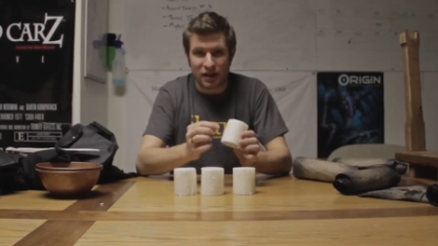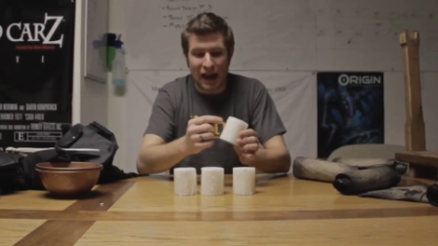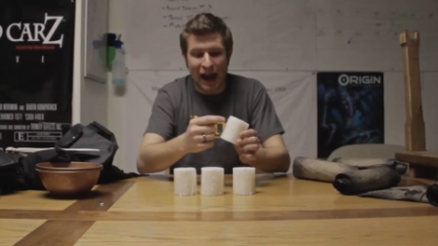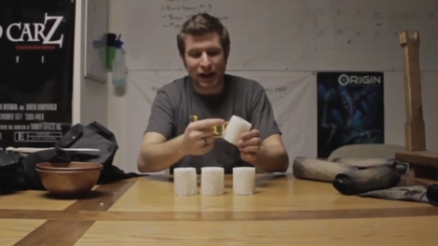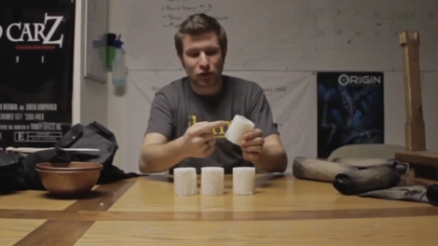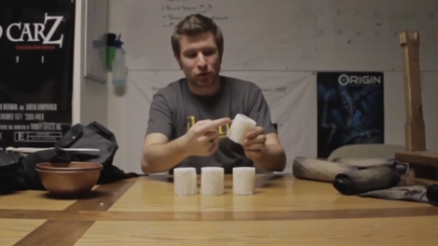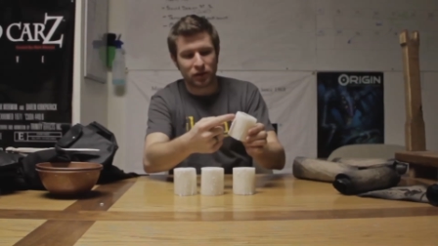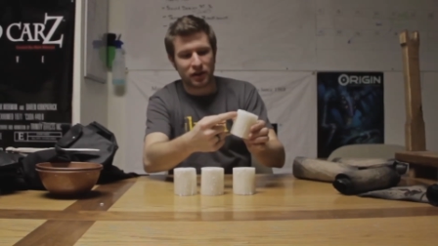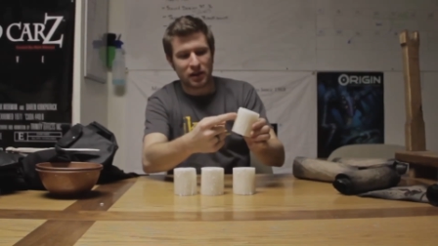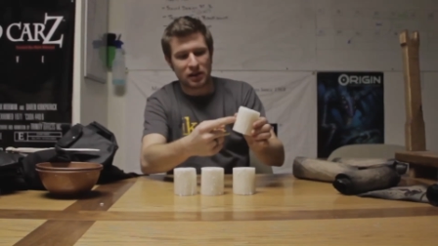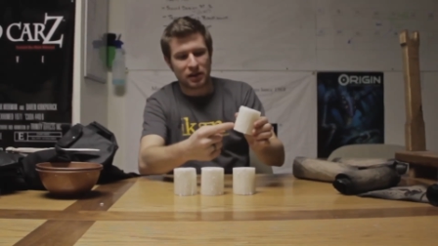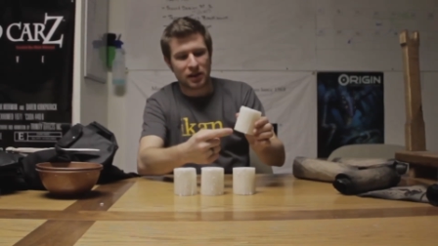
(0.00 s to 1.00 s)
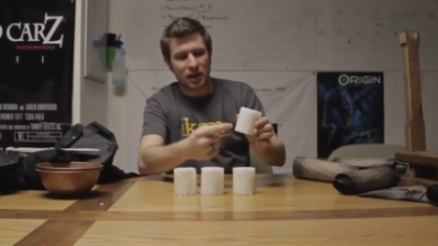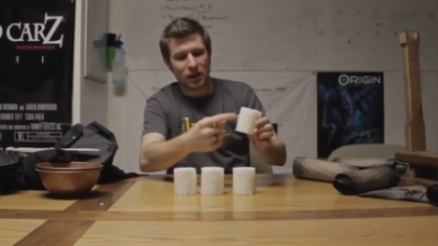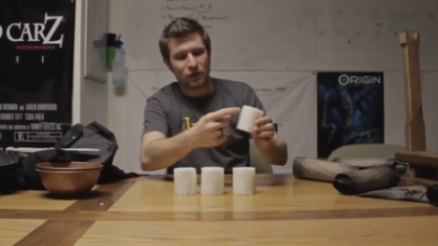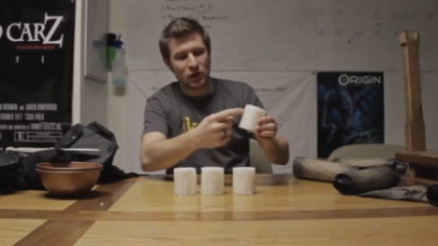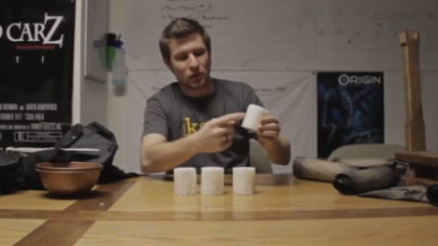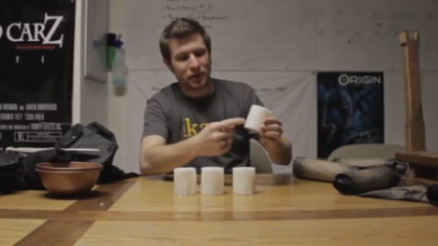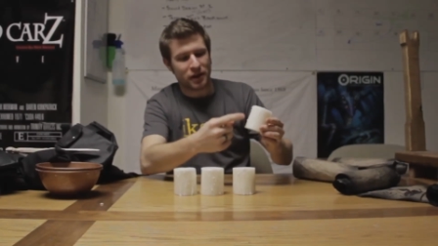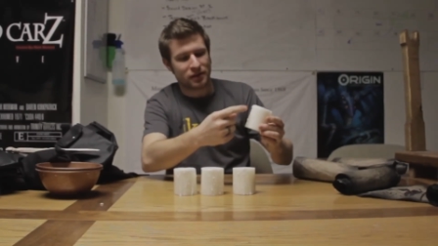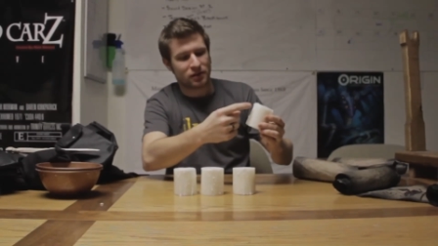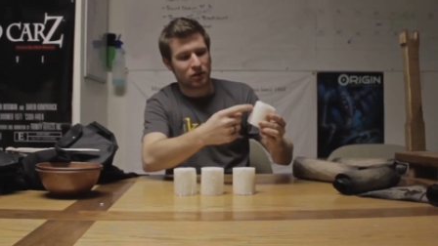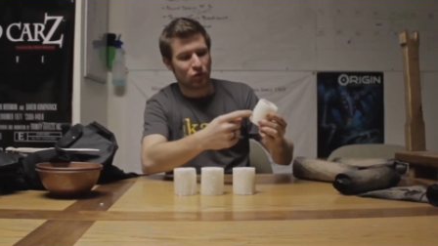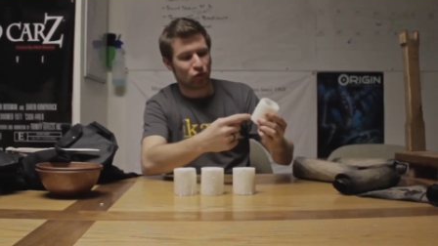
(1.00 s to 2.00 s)
naturally give you
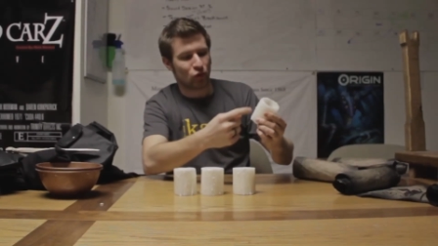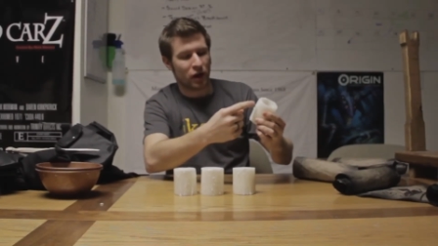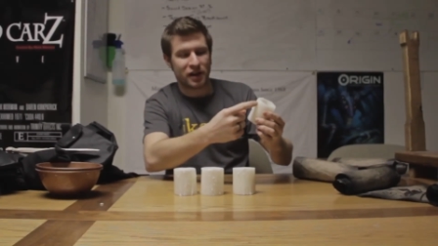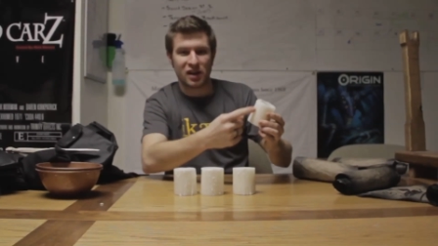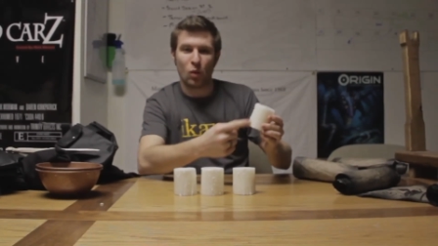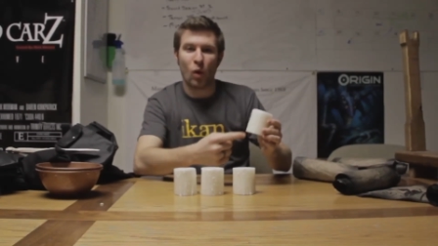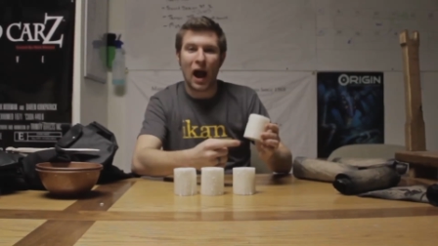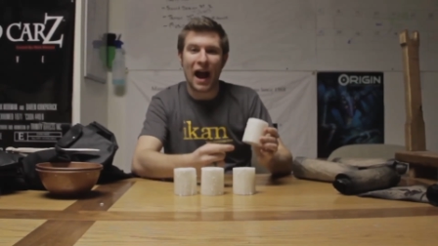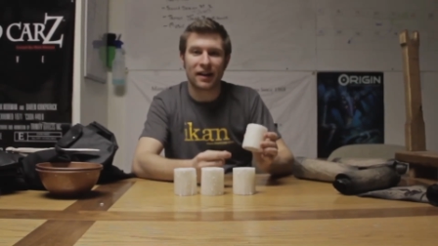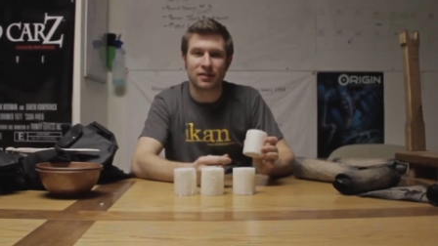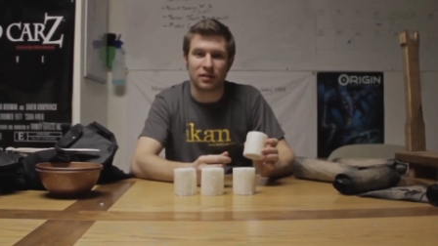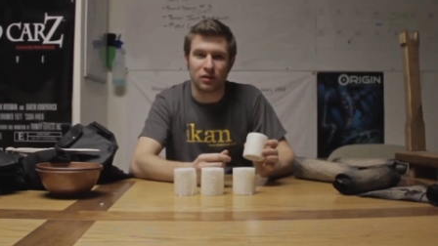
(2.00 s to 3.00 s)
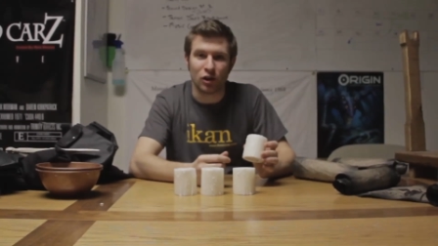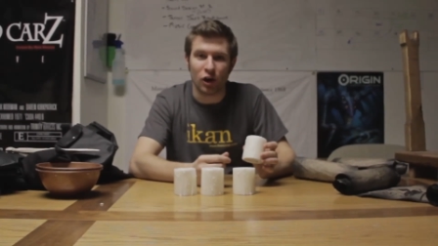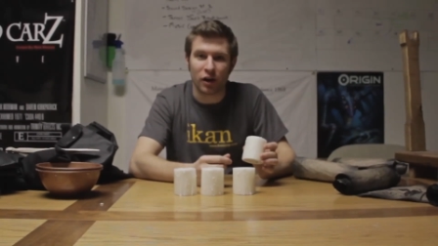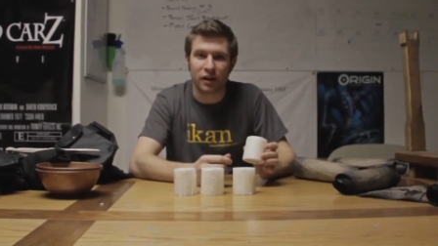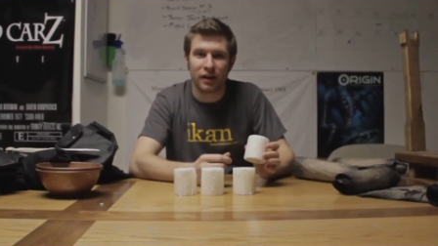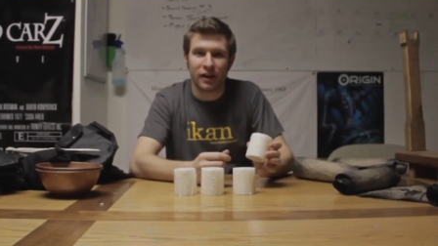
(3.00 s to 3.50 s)
this runny wax look.